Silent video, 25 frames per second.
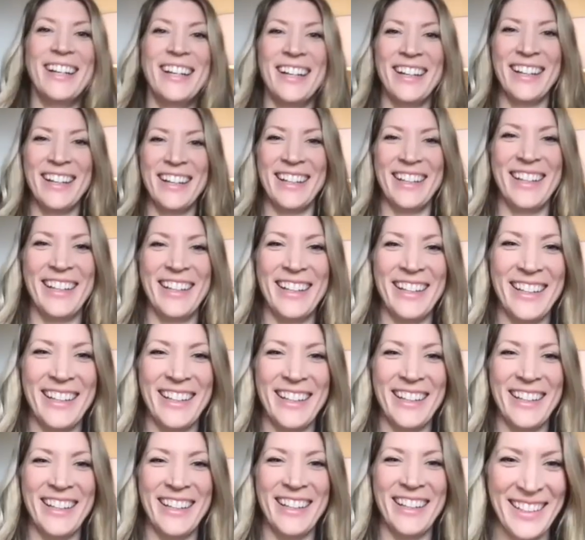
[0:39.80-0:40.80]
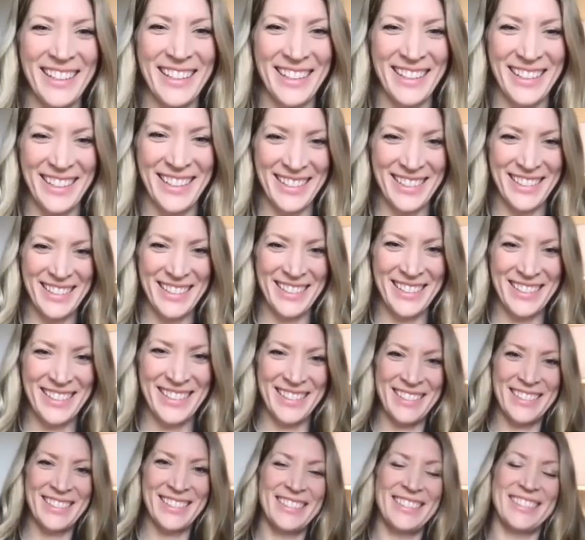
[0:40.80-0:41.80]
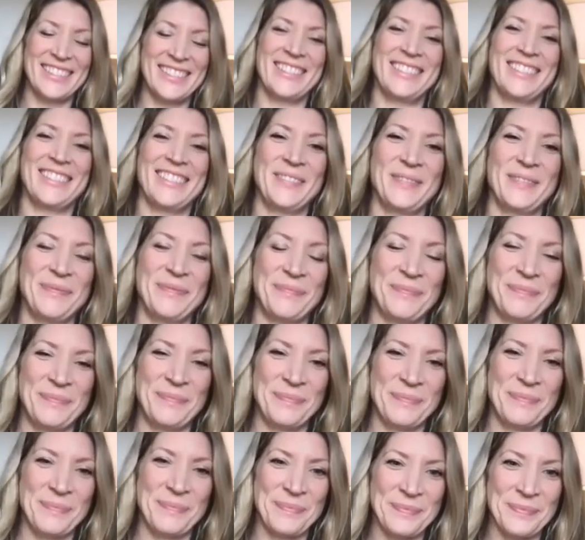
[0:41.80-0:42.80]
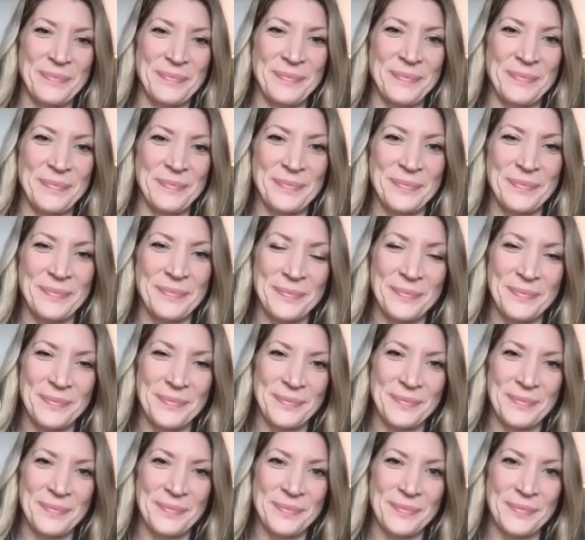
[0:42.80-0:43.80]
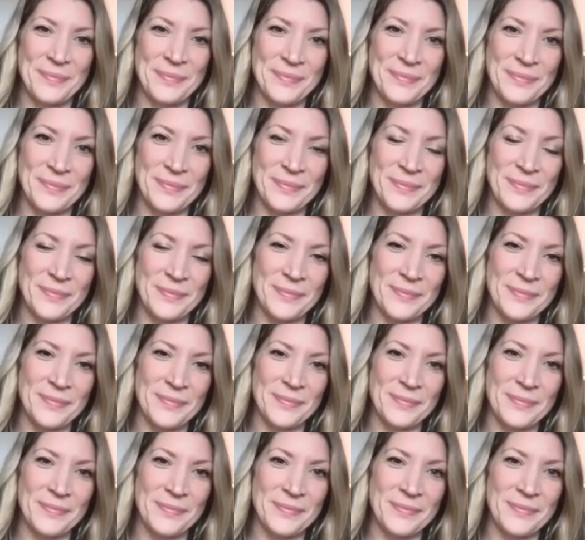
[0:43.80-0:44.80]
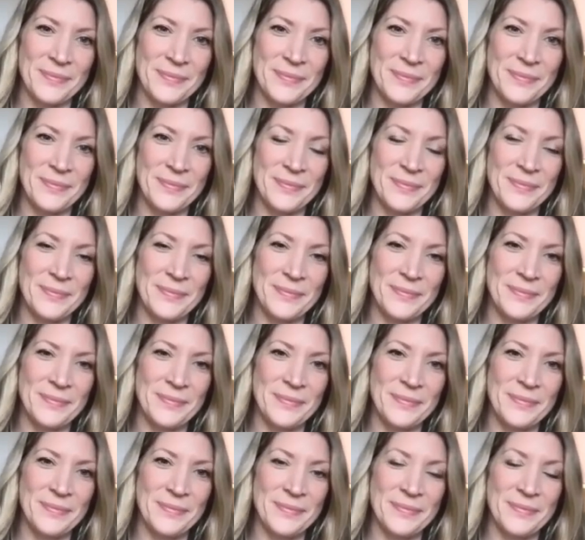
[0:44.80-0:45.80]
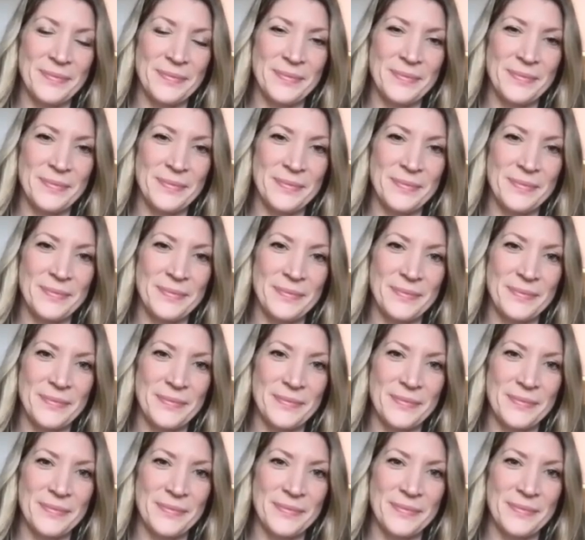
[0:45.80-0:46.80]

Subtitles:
(silent)